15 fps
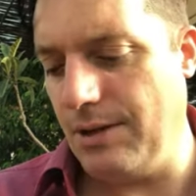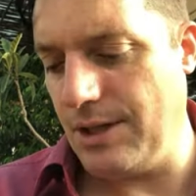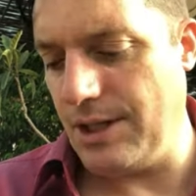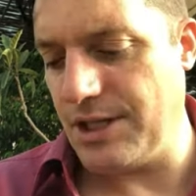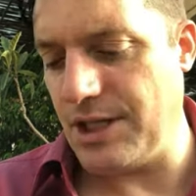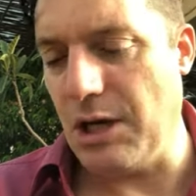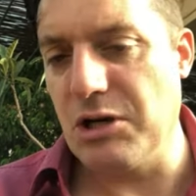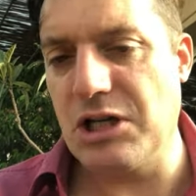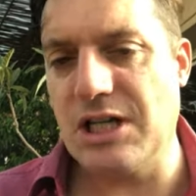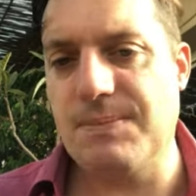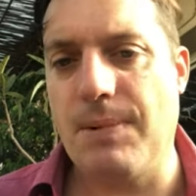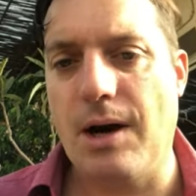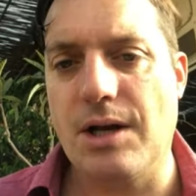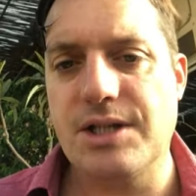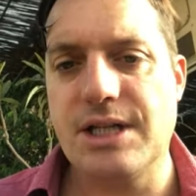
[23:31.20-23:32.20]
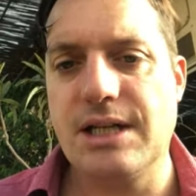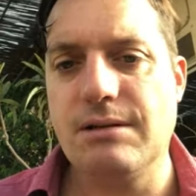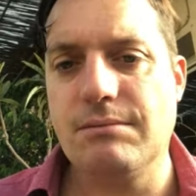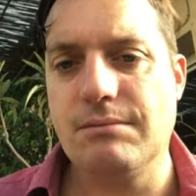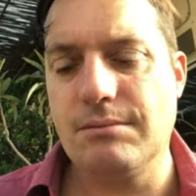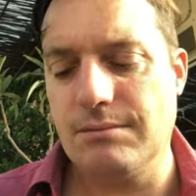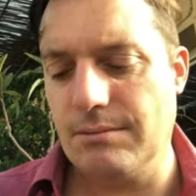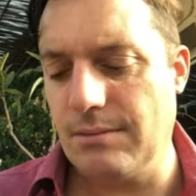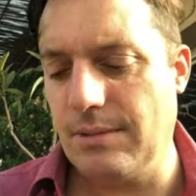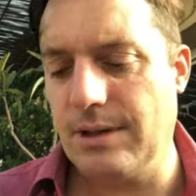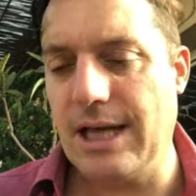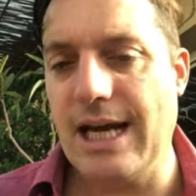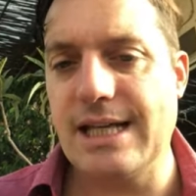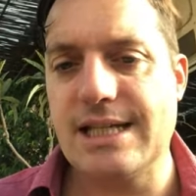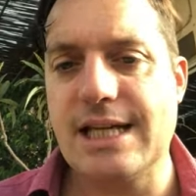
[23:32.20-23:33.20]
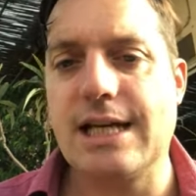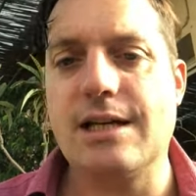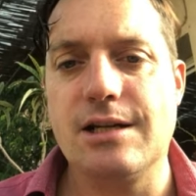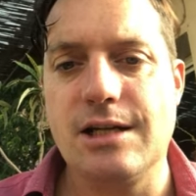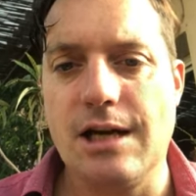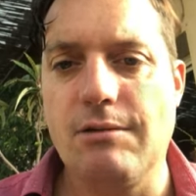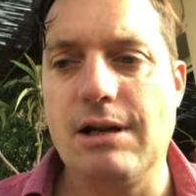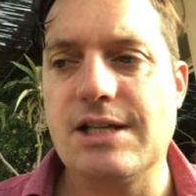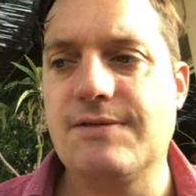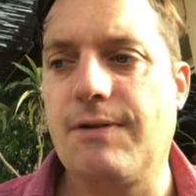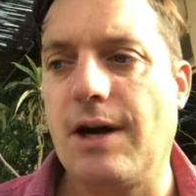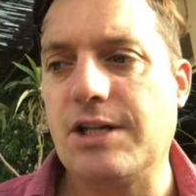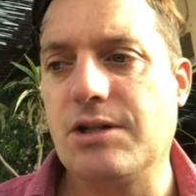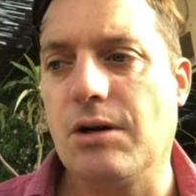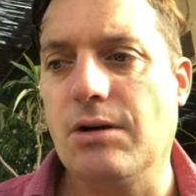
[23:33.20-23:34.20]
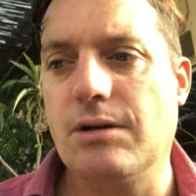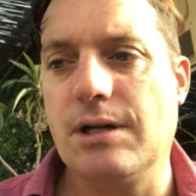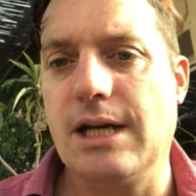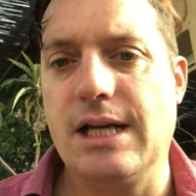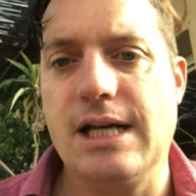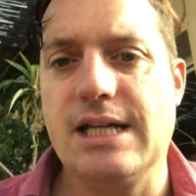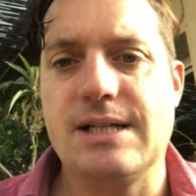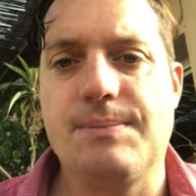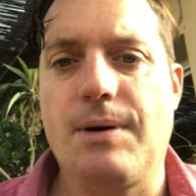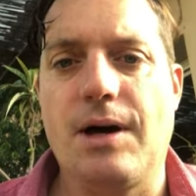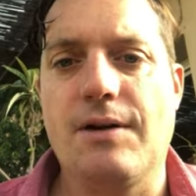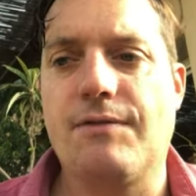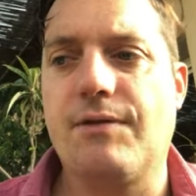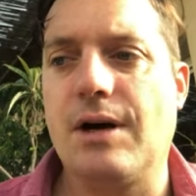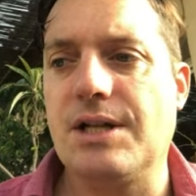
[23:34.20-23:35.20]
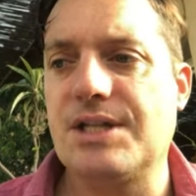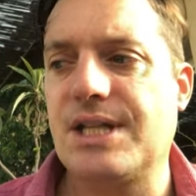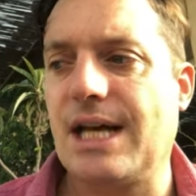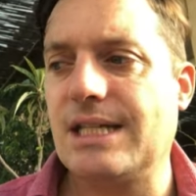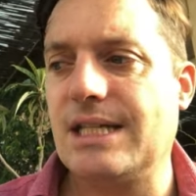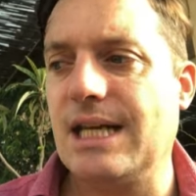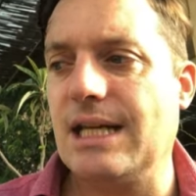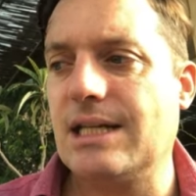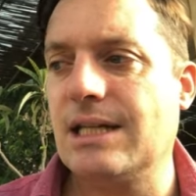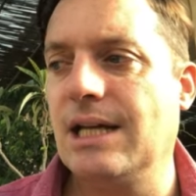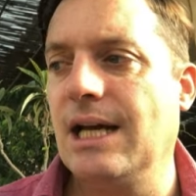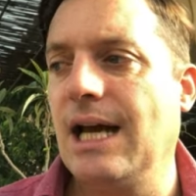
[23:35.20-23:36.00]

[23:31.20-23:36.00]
Socialist Party, they had said, no, let's fight on. It is a part of France, that's it.